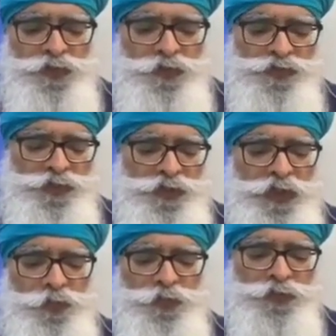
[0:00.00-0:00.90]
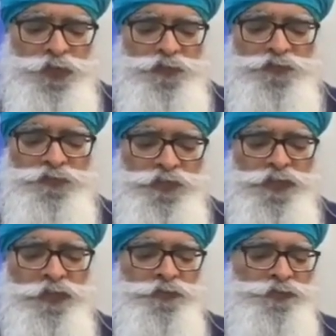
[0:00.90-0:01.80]
who said, "I will give
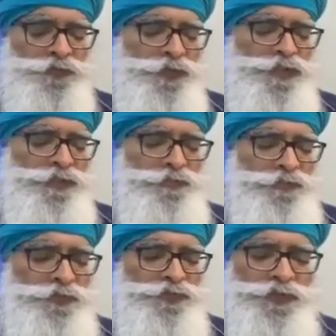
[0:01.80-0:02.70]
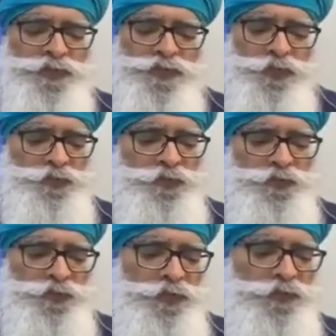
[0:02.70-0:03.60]
free consultation to Sikh
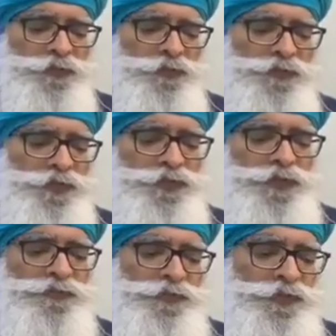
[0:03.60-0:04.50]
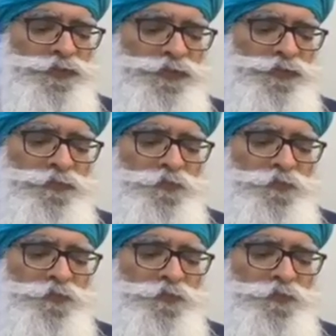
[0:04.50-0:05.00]
children until 31st